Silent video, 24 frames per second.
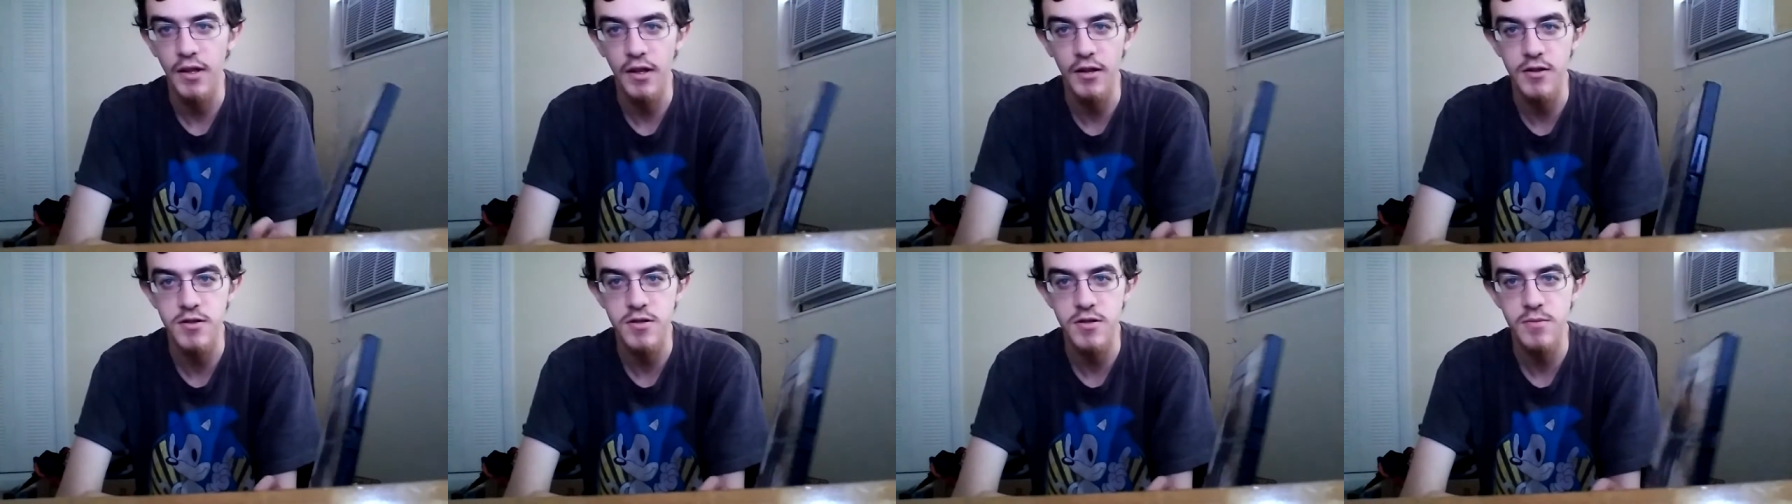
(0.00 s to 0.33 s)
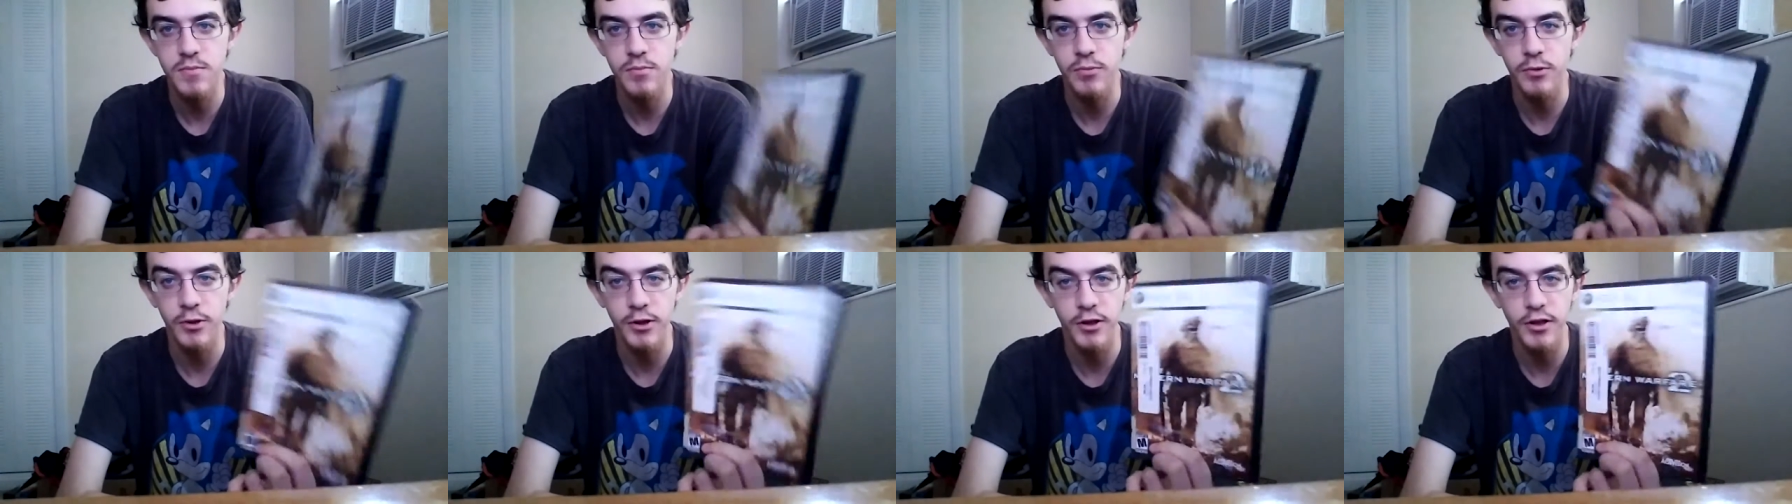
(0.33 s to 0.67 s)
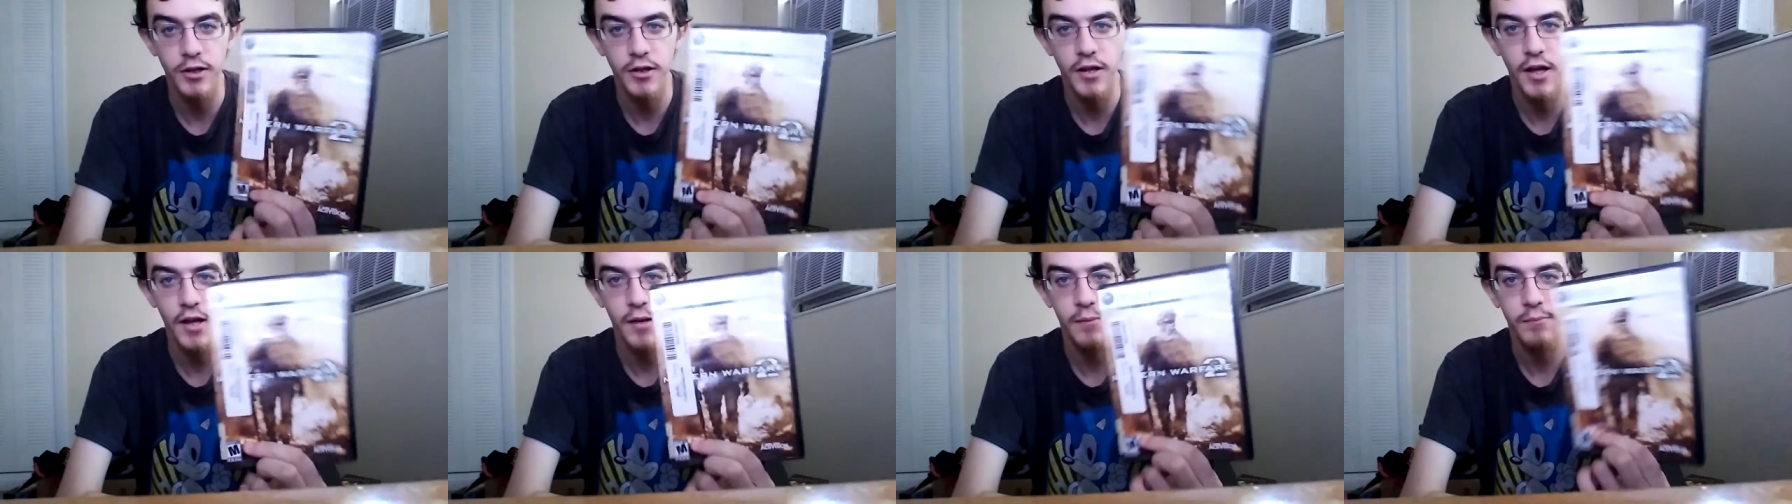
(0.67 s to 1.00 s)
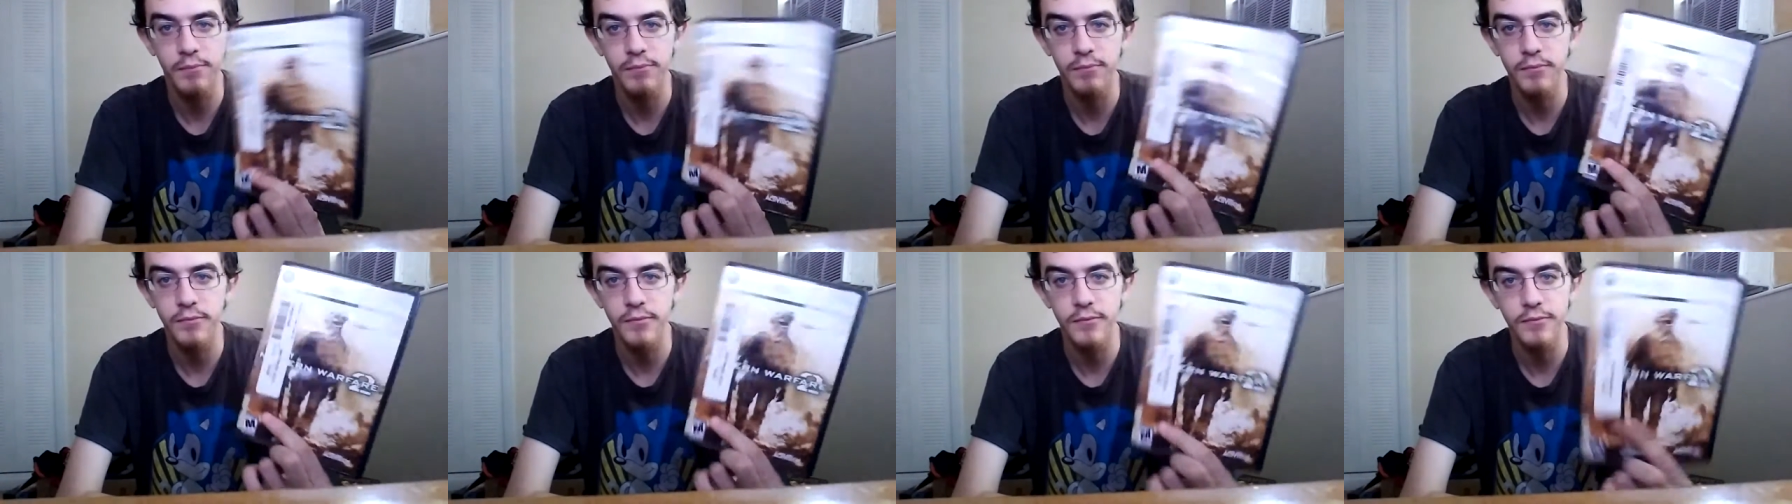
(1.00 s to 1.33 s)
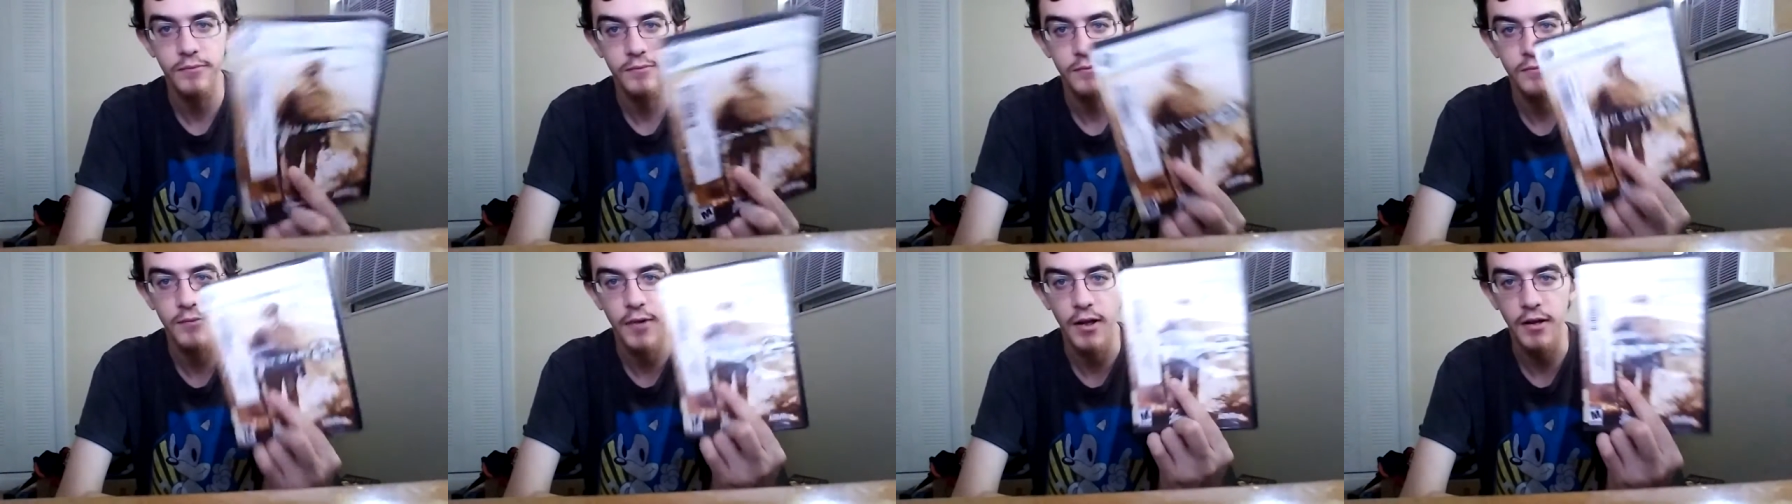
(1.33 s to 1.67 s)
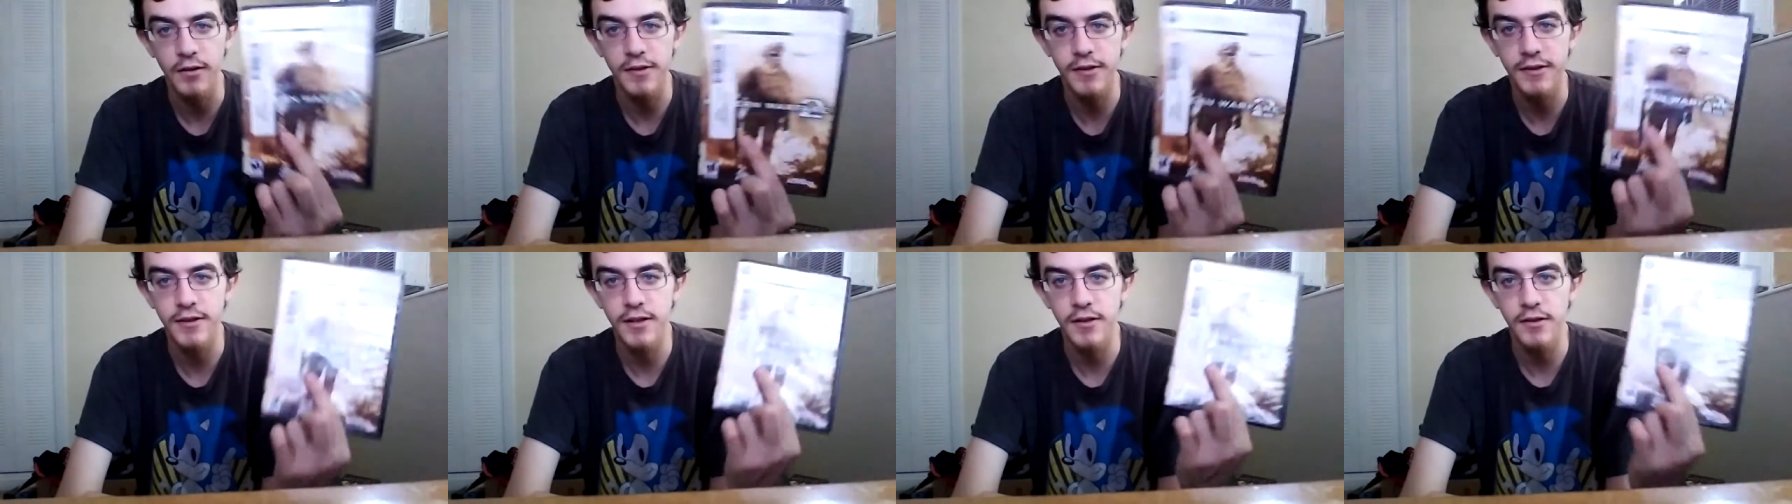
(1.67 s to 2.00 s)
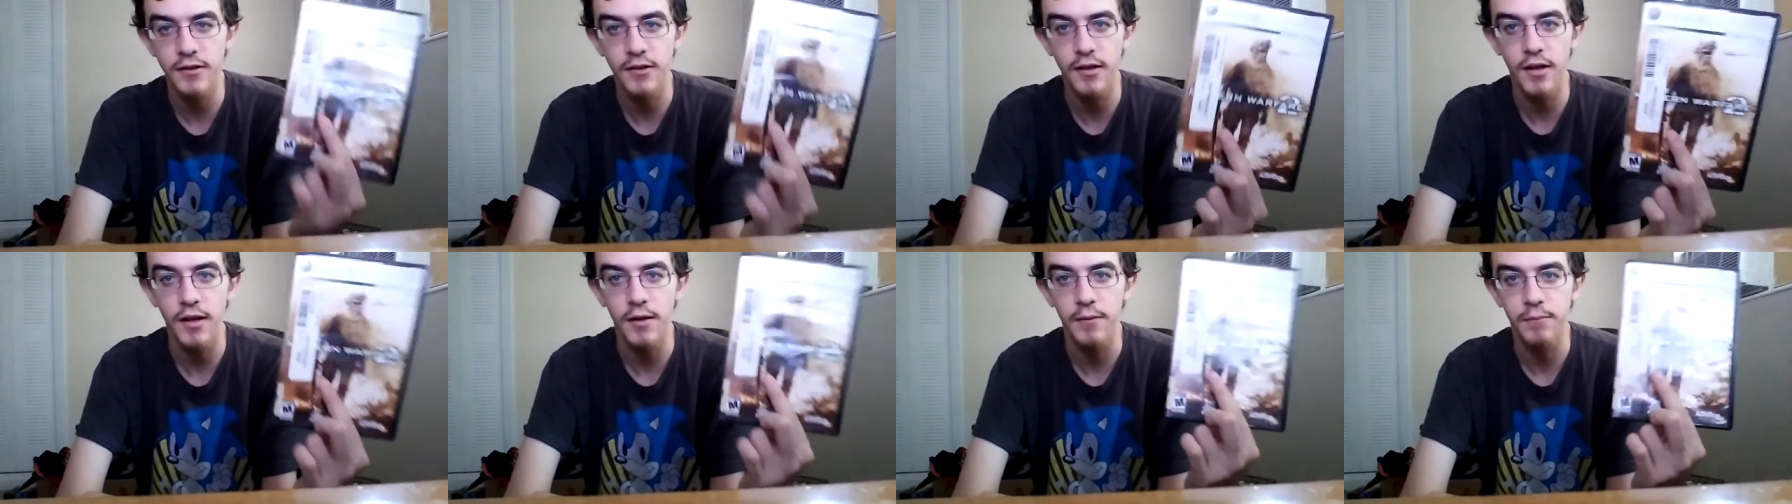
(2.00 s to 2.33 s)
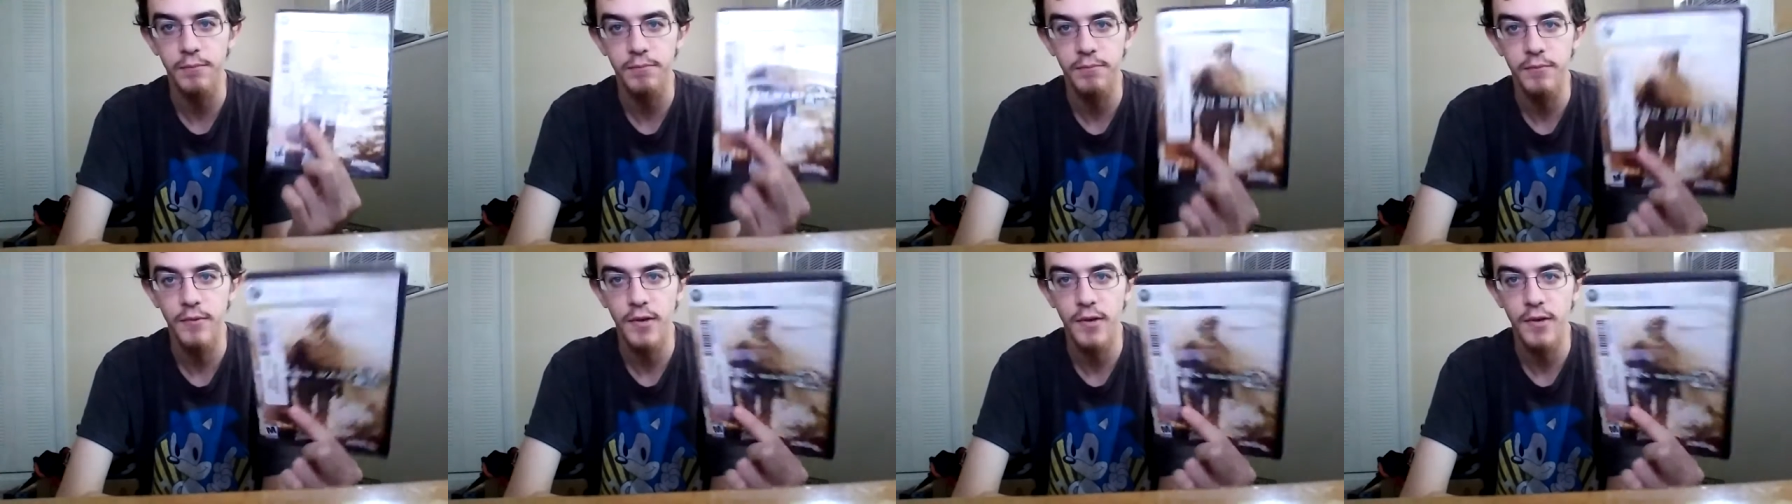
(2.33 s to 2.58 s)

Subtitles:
It's a pretty good game. I liked it a lot.